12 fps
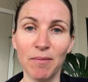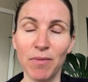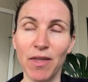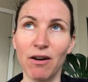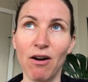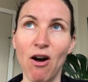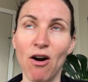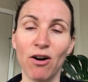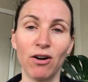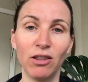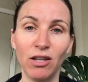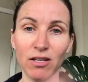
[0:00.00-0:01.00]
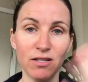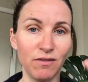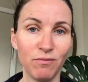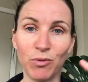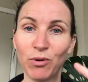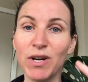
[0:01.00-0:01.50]
There are lots
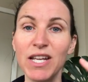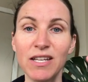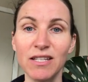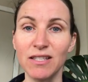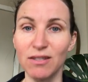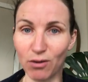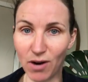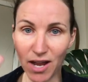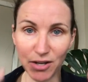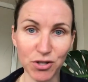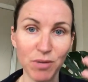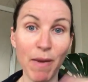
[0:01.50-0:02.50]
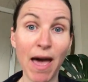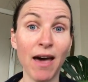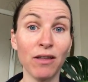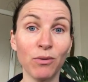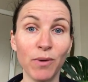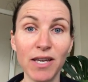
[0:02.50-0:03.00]
of meridians or energy
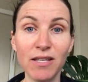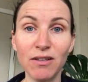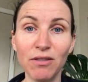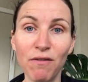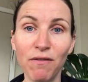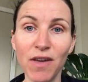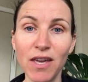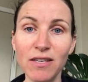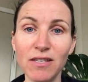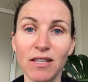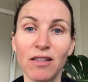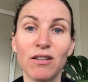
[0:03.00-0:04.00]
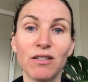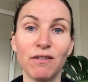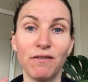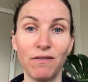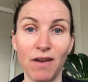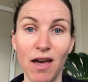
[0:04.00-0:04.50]
pathways on the face, and lots of
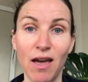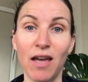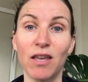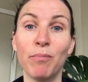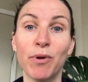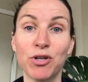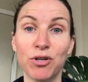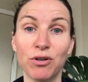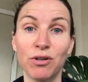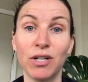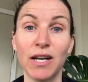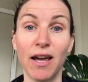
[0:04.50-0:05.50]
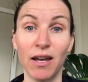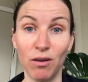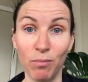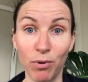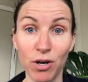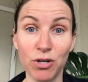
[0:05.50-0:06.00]
acupuncture and
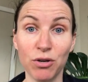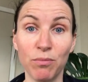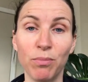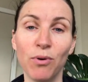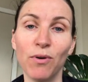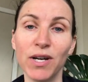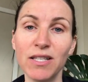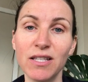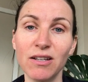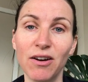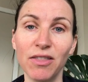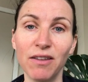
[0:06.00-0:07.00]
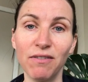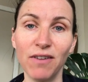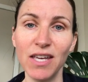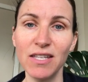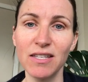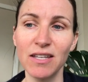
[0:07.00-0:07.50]
acupressure points on the
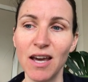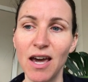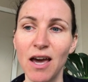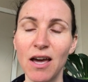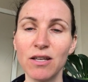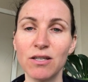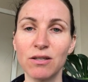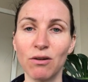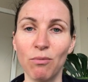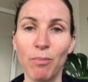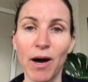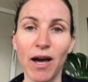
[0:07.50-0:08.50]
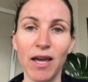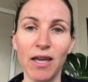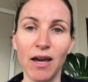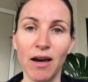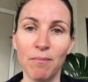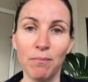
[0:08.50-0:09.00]
face. So
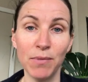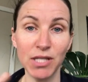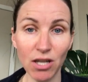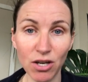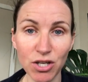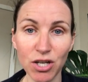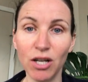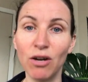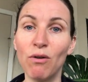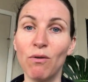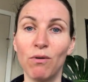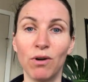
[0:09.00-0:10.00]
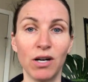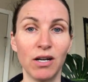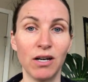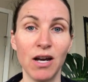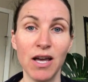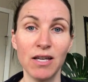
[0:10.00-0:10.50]
by massaging
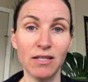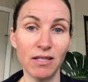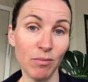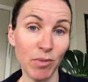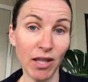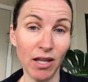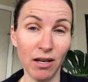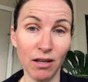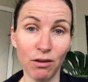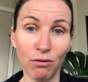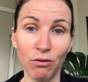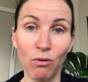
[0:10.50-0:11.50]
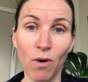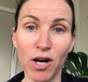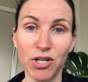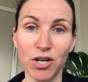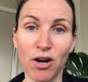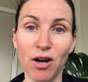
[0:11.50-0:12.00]
or stimulating through Gua
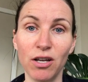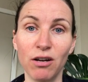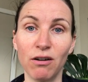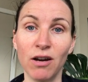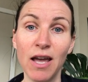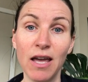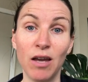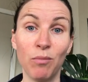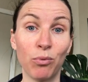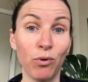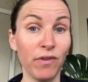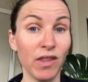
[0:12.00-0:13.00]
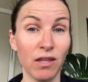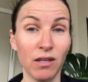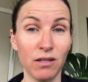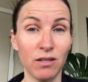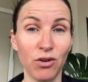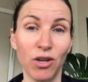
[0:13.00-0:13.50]
Sha, you're improving
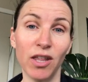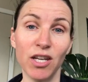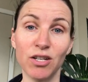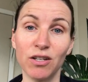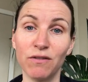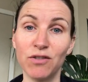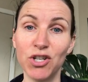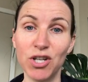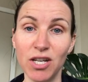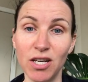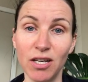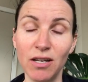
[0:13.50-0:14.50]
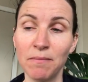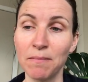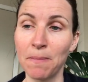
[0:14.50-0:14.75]
the circulation of qi.